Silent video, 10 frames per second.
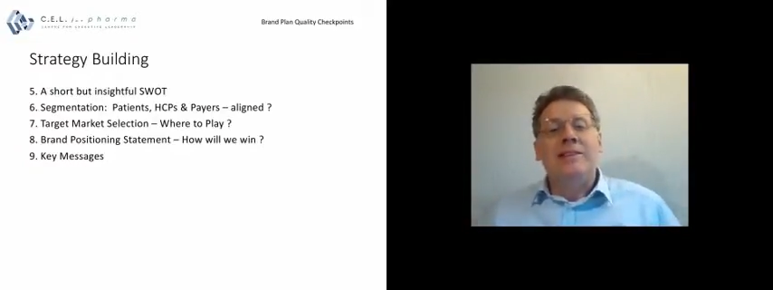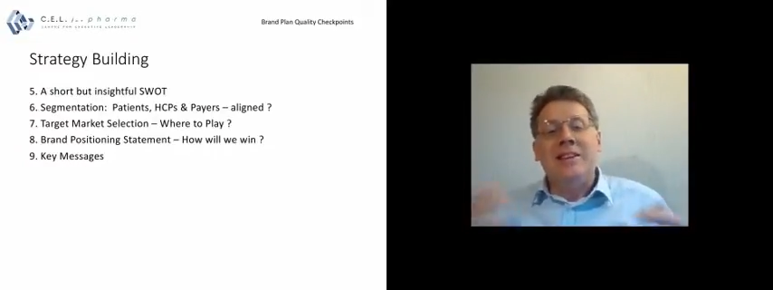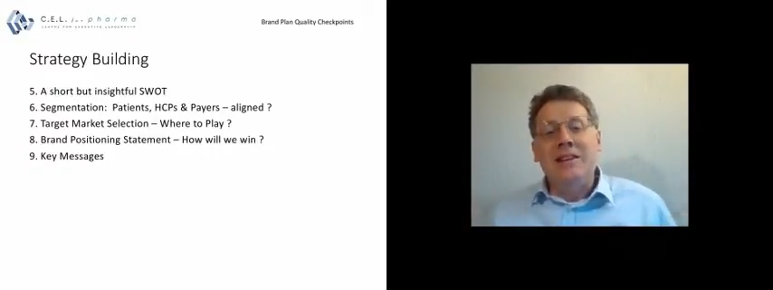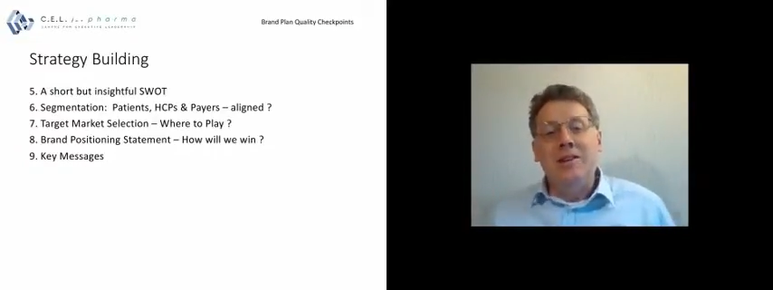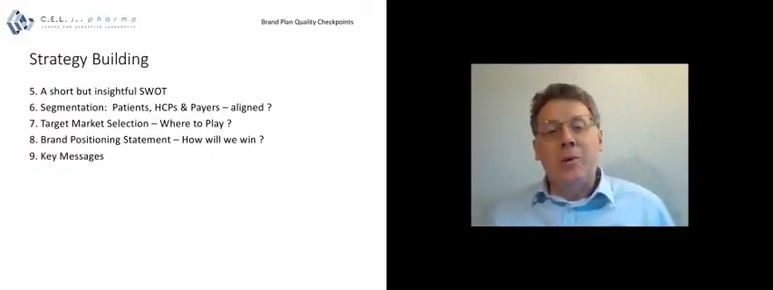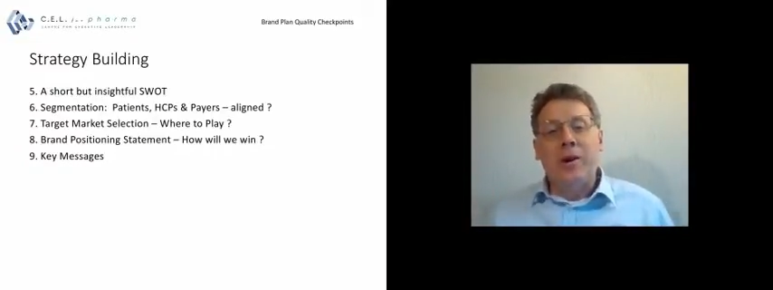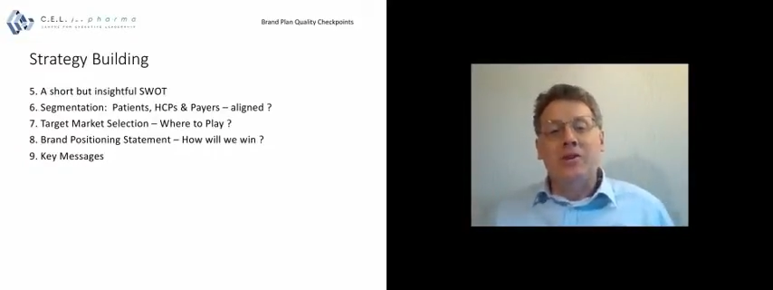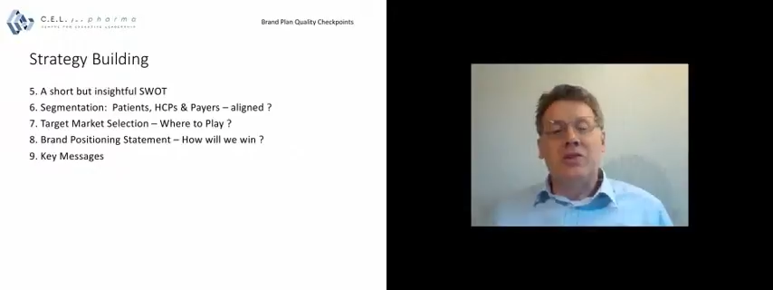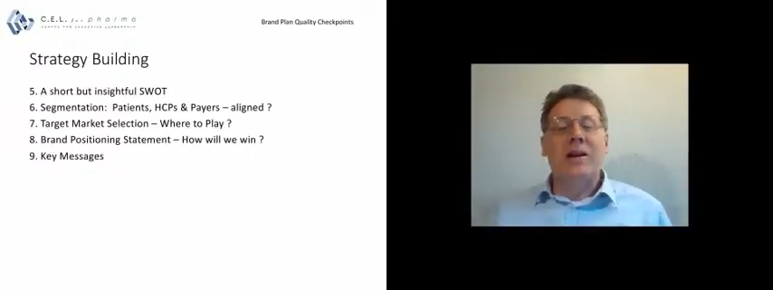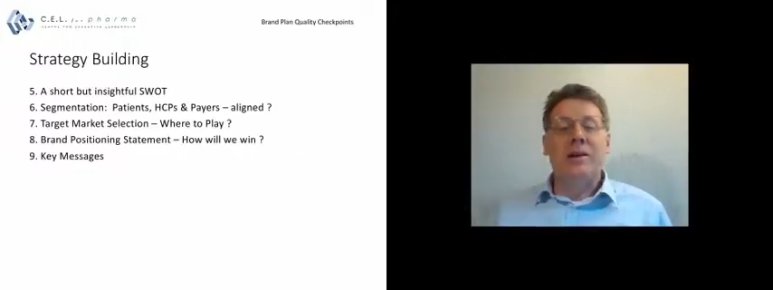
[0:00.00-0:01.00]
senior
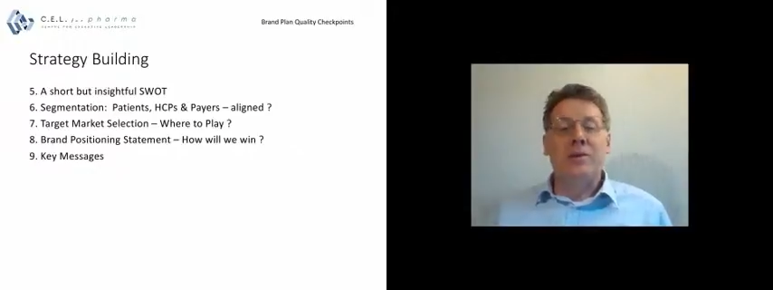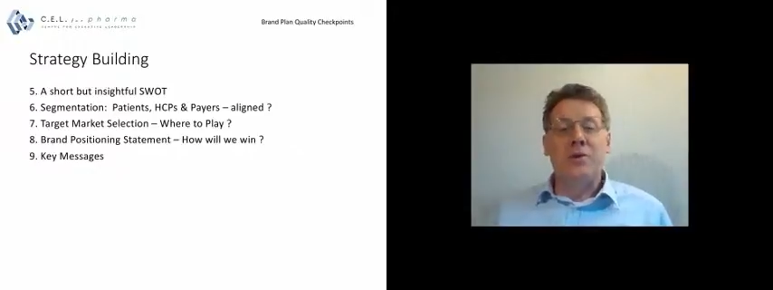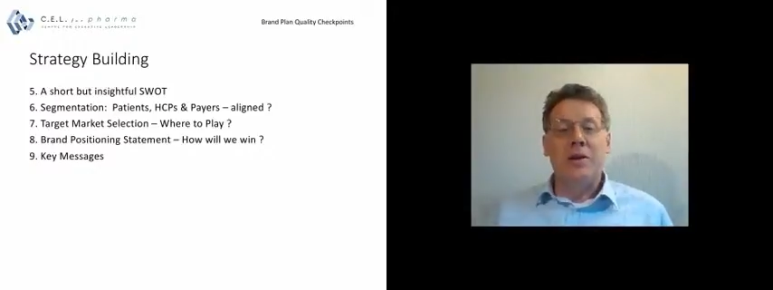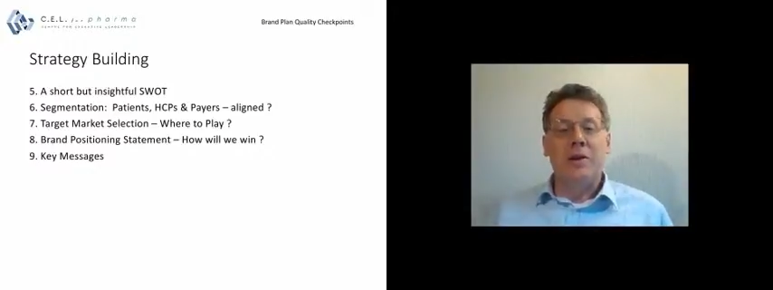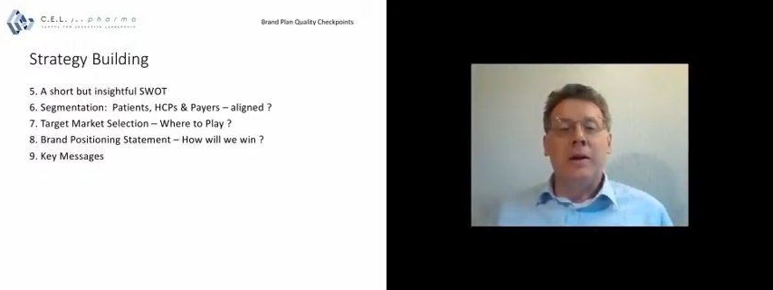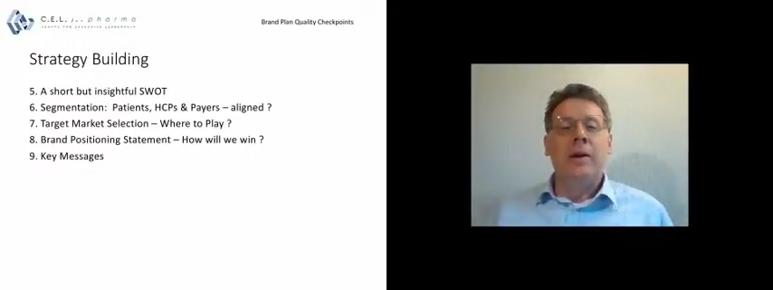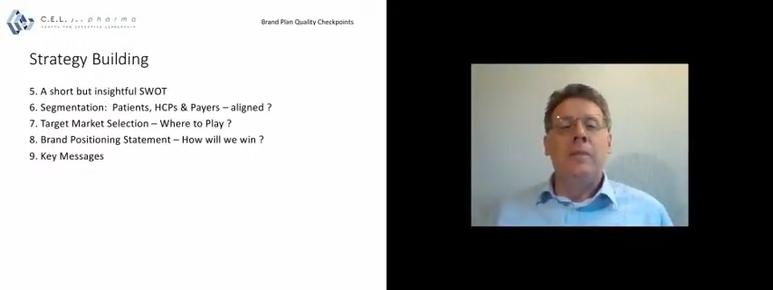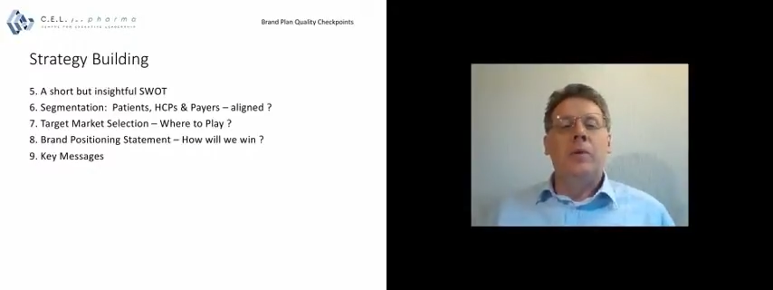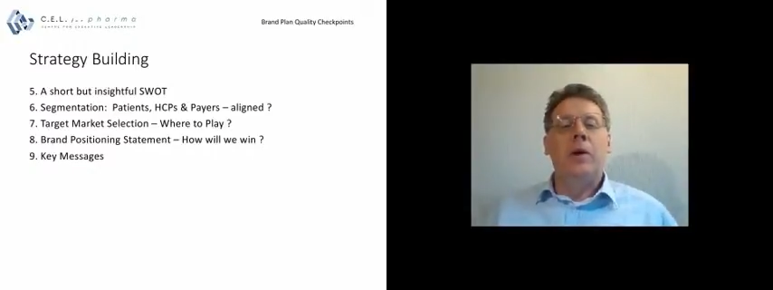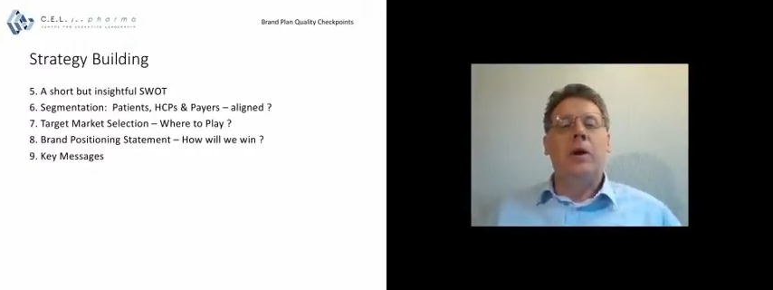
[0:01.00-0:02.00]
executives in
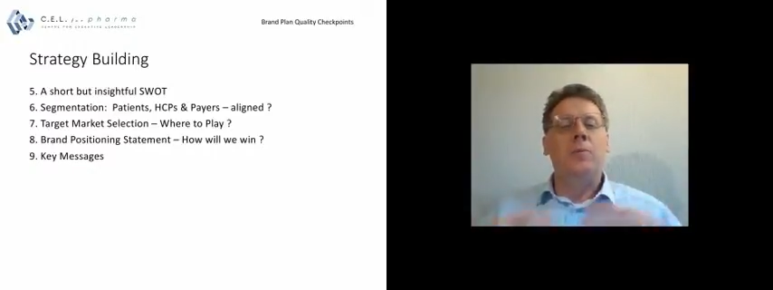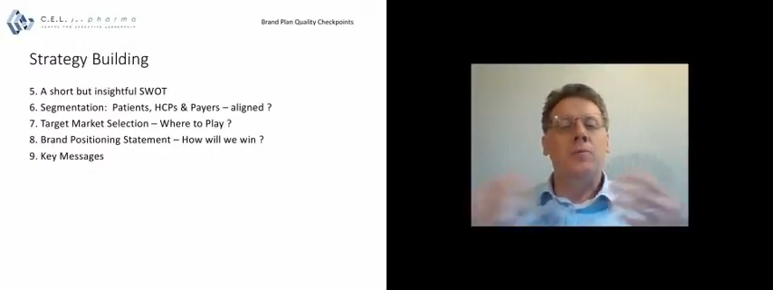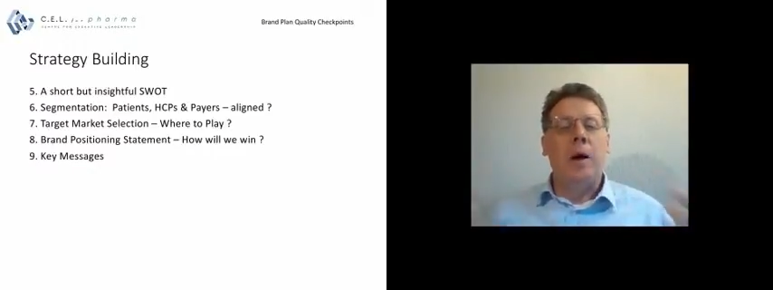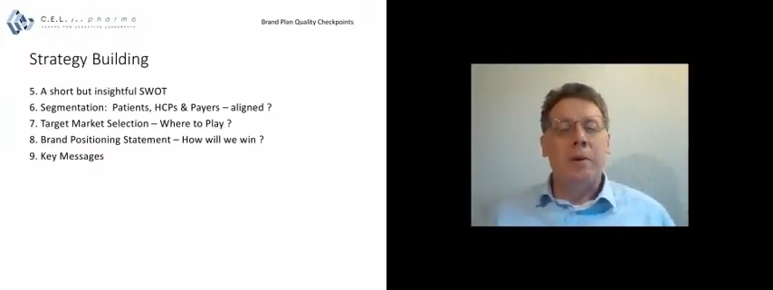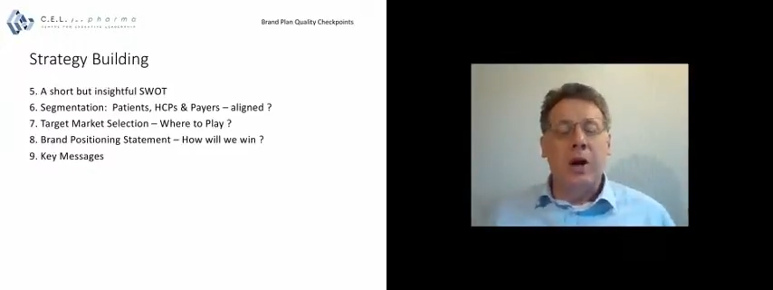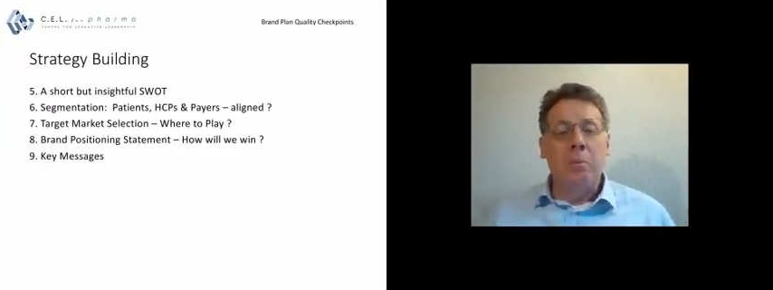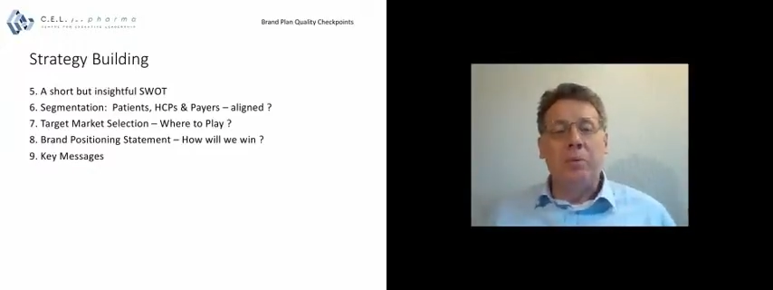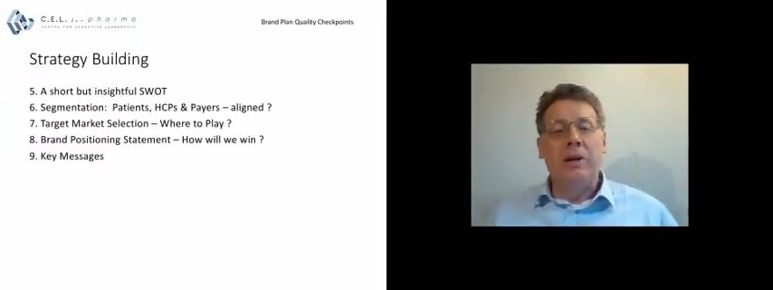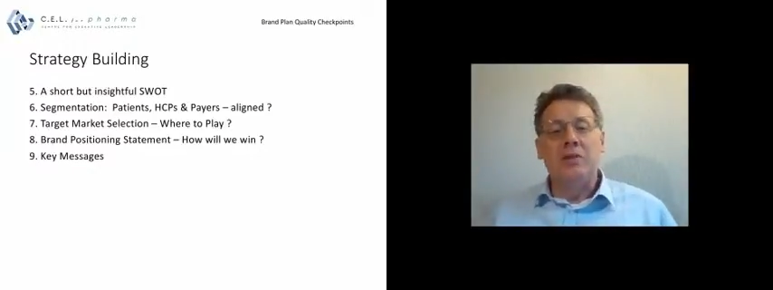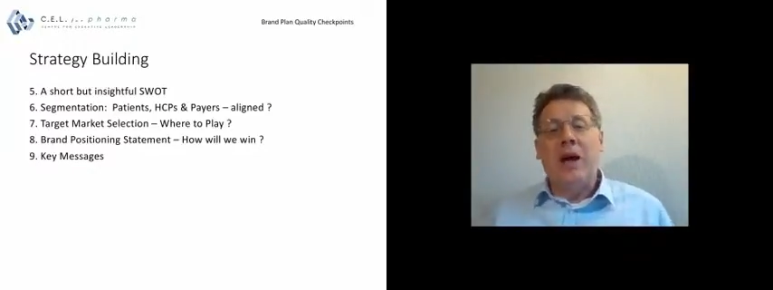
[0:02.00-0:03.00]
pharma
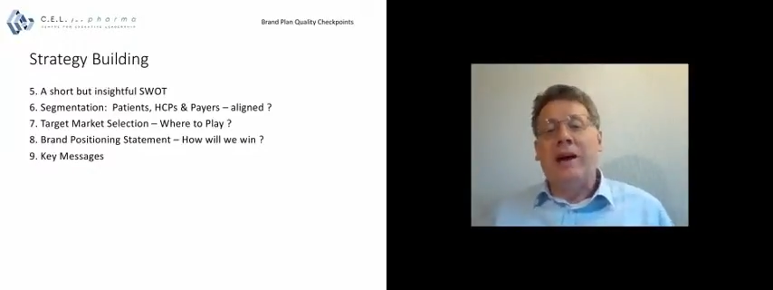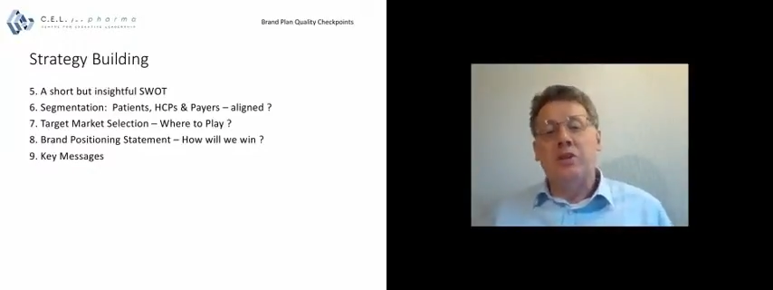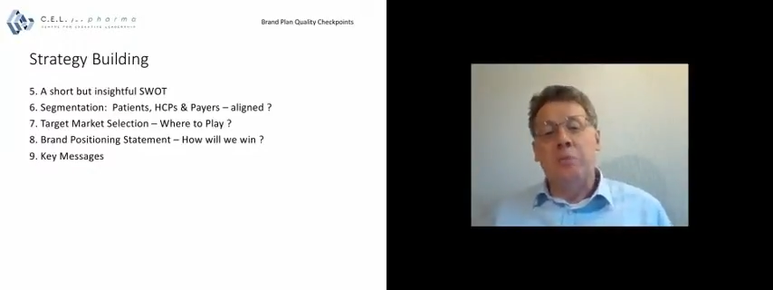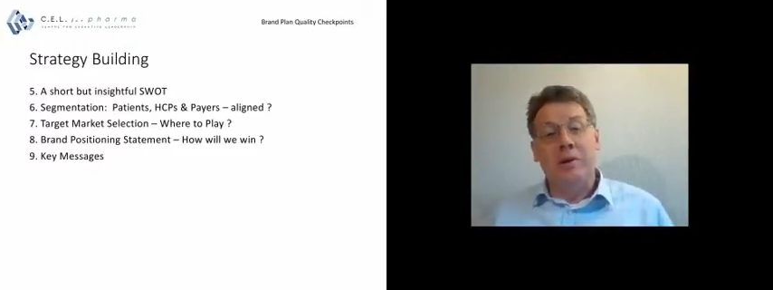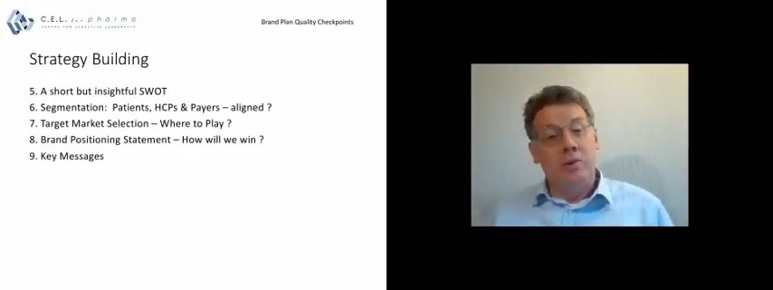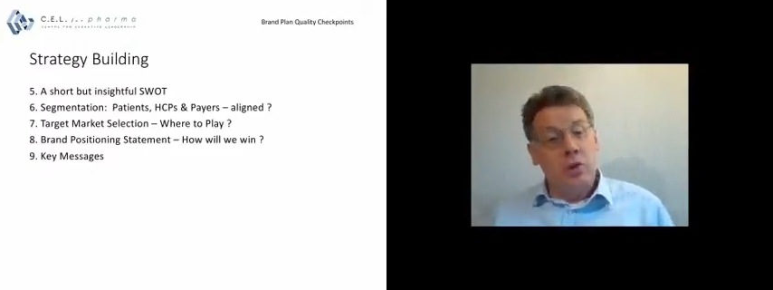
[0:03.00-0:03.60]
companies ask me,